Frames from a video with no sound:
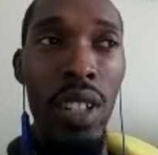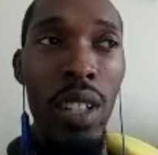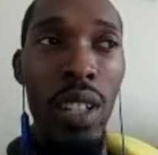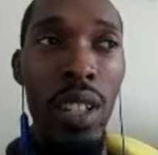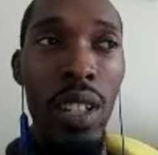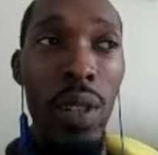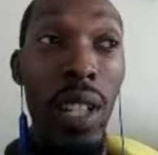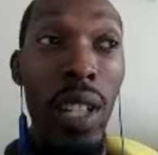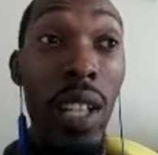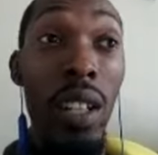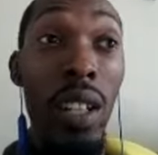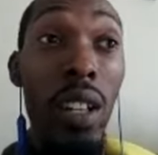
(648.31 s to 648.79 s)
We're
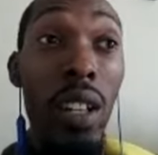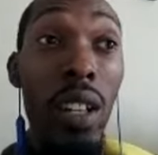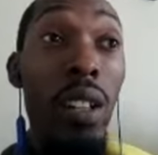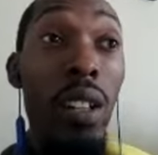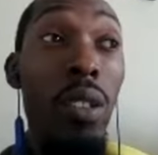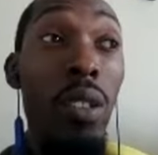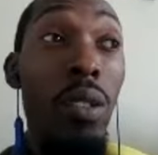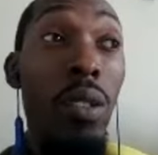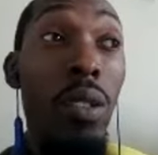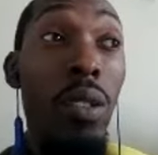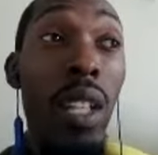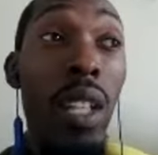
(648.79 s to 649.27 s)
like,
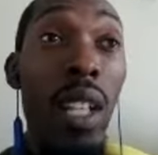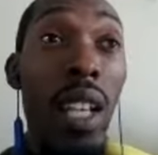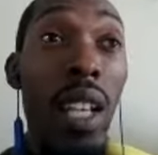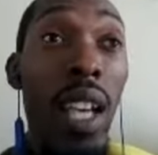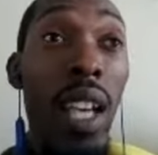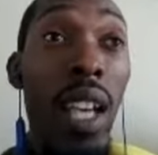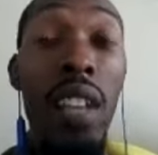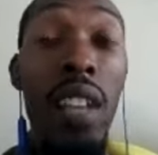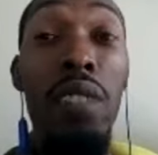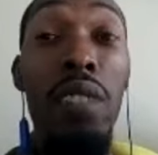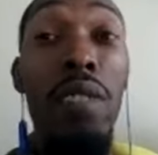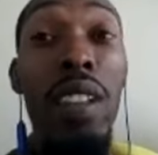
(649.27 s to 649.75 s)
oh, I
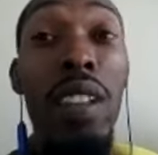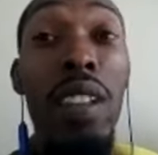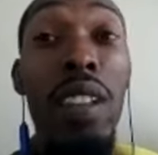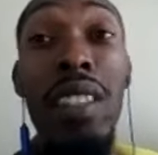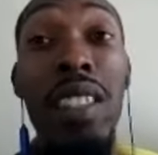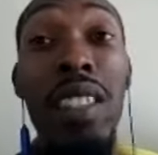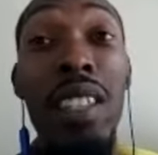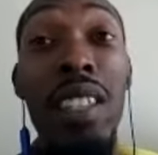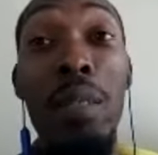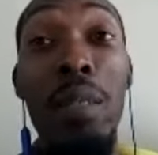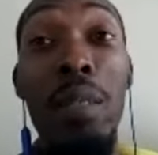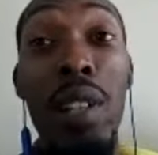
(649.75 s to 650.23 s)
could write this
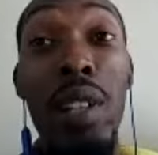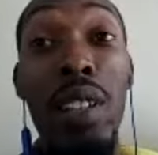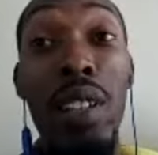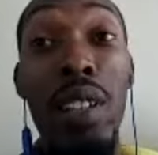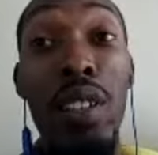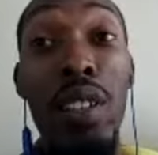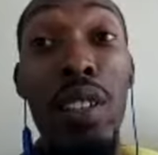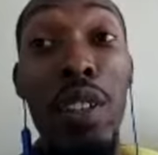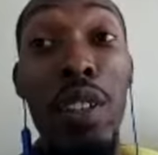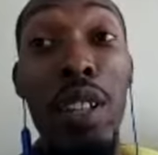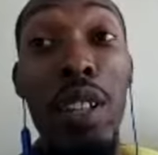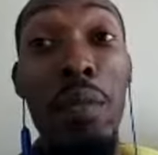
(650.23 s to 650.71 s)
email in
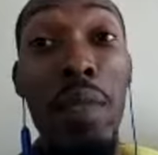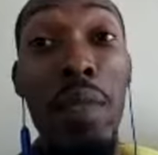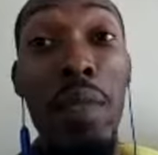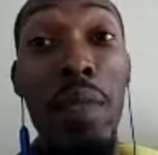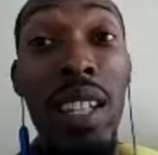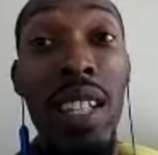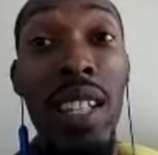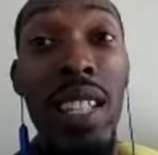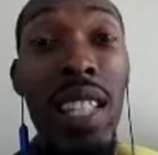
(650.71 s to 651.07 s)
thirty minutes.